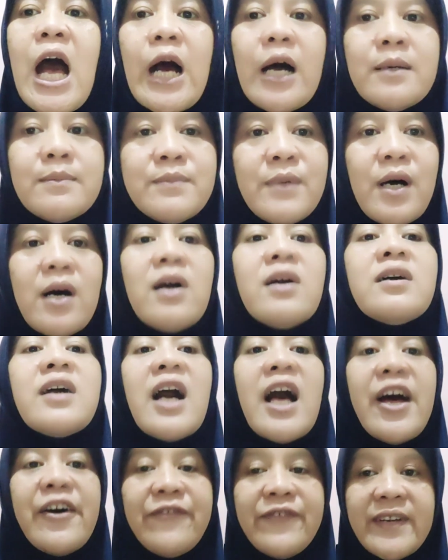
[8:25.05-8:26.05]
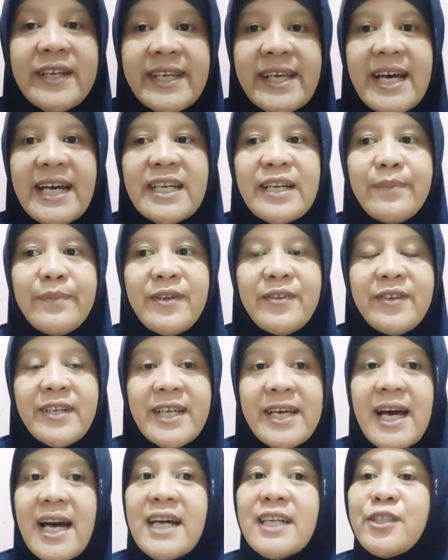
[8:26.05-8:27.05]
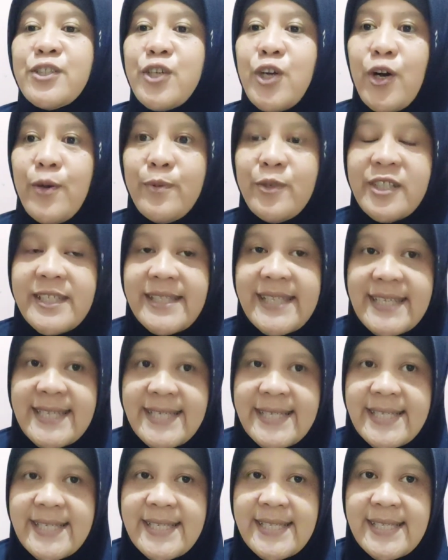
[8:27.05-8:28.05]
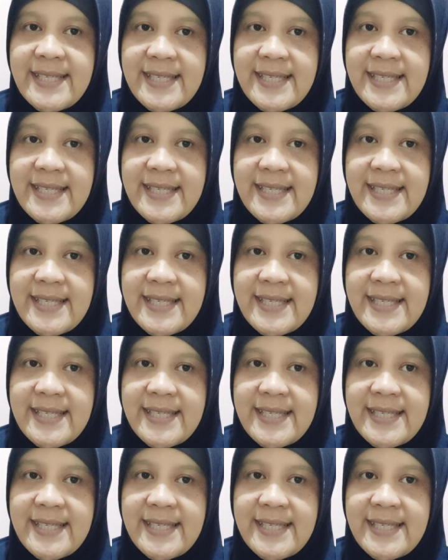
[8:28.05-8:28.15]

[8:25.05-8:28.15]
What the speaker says: among African American communities.